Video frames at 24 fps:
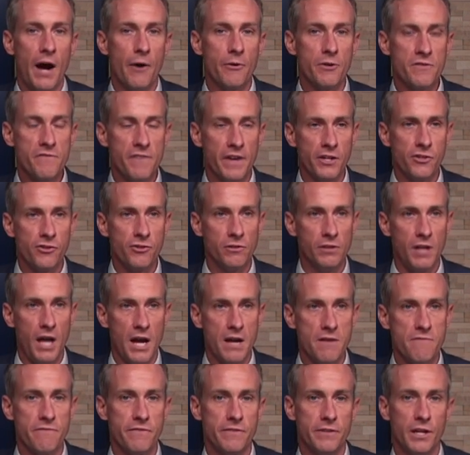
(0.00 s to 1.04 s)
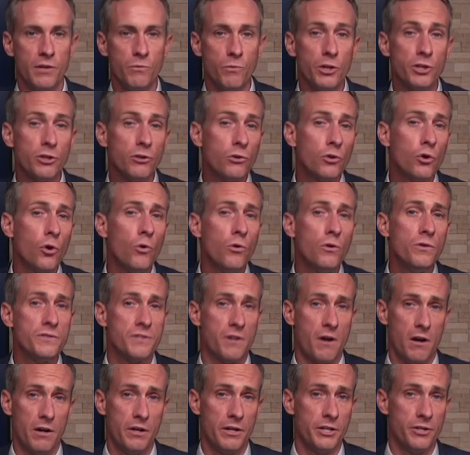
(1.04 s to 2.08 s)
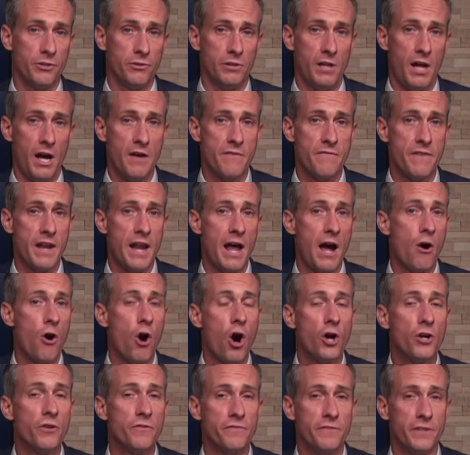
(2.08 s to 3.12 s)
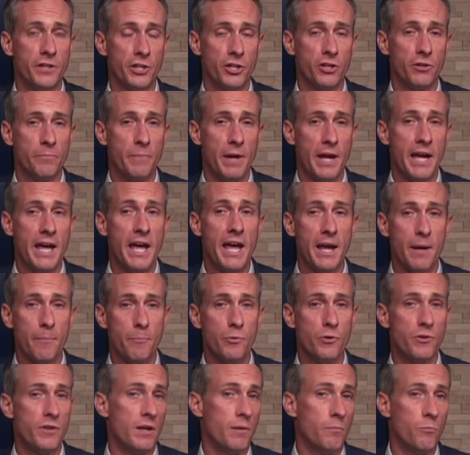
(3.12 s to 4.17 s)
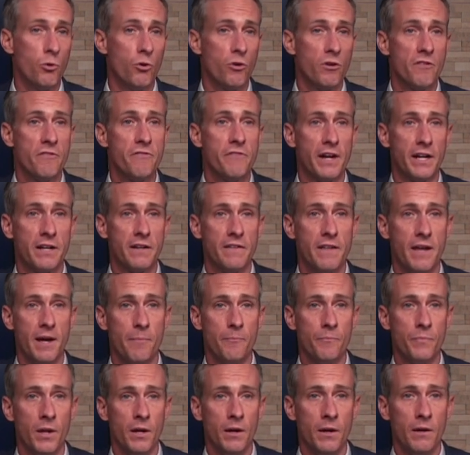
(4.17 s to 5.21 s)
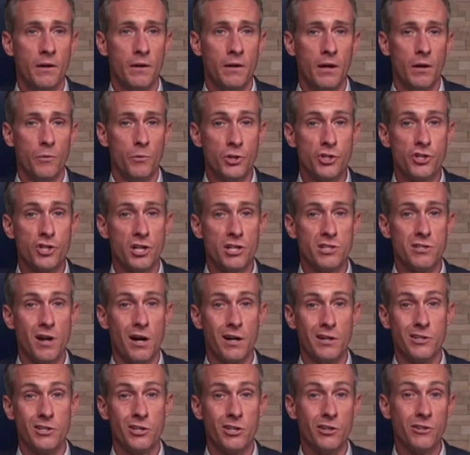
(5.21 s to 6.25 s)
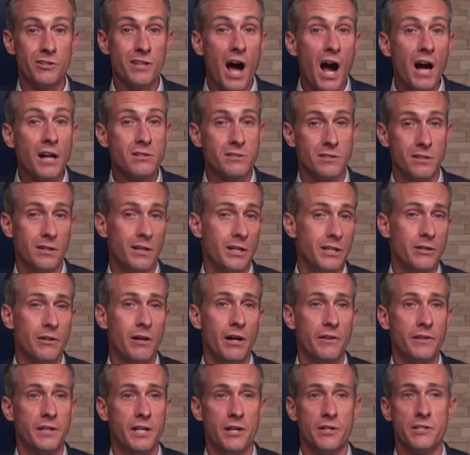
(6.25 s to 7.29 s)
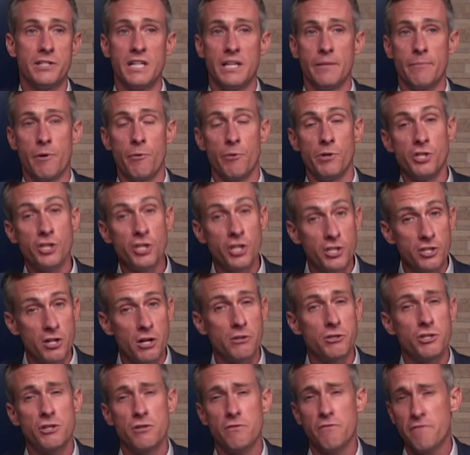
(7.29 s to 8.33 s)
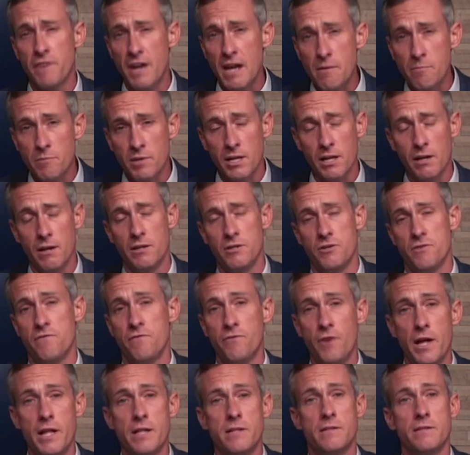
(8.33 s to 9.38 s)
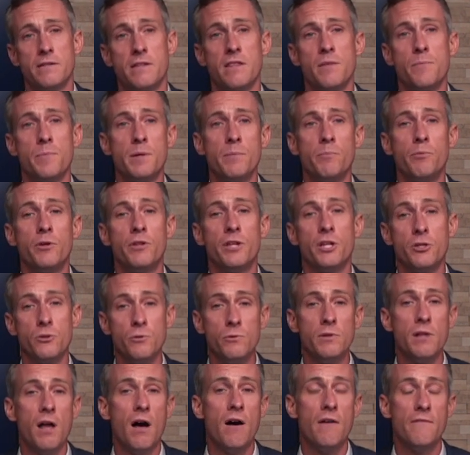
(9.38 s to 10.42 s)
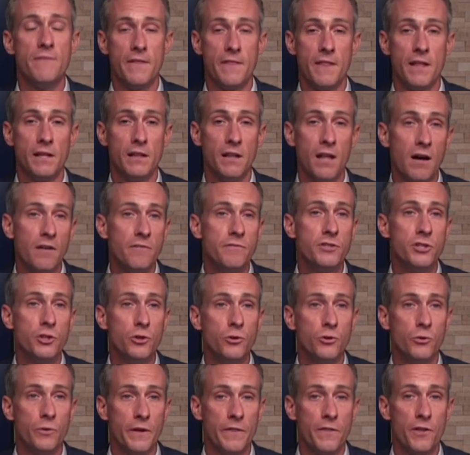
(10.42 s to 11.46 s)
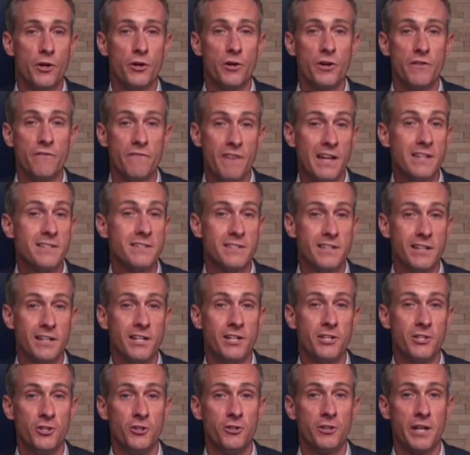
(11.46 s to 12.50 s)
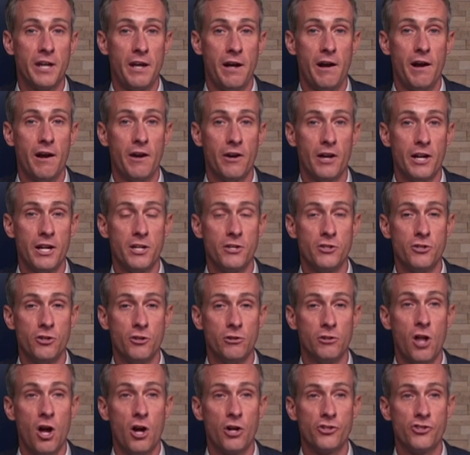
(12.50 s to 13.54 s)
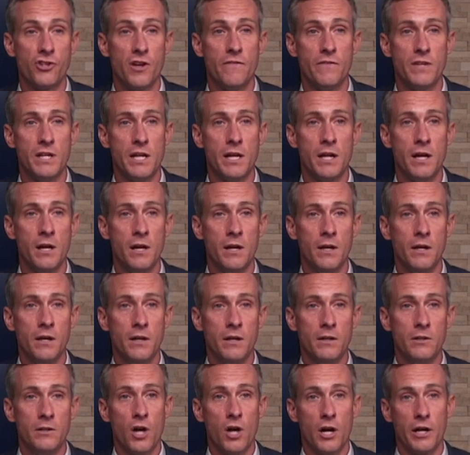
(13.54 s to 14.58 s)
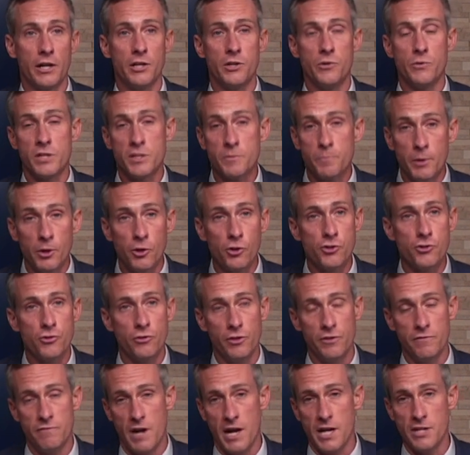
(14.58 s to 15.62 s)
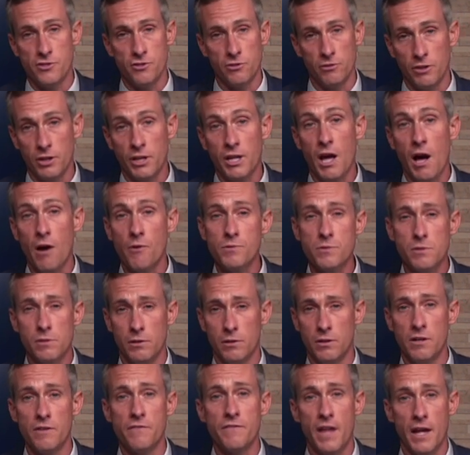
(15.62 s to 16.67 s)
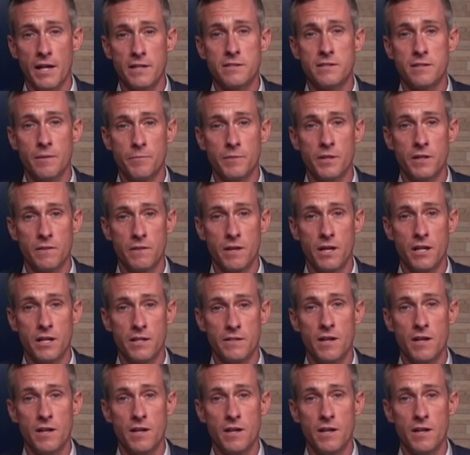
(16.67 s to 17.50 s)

how it affects your life, and what your goals are in your life, and how heart failure may hamper them or affect them. I want you to talk to your doctor and your healthcare team. I want you to talk to your family and your friends and the people that you love and that love you and that are invested in your care and in your longevity. Talking to a spiritual advisor or a counselor if that's something